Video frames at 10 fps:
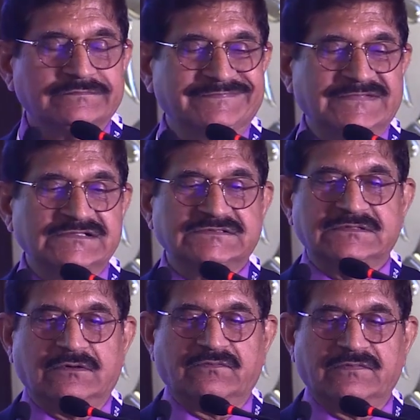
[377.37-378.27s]

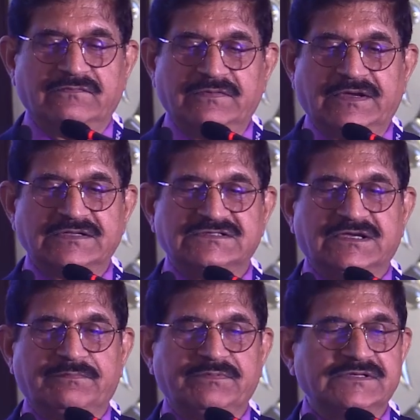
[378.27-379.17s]
this we can
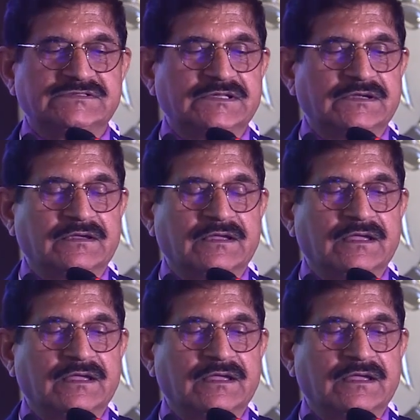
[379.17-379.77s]
skip this thing.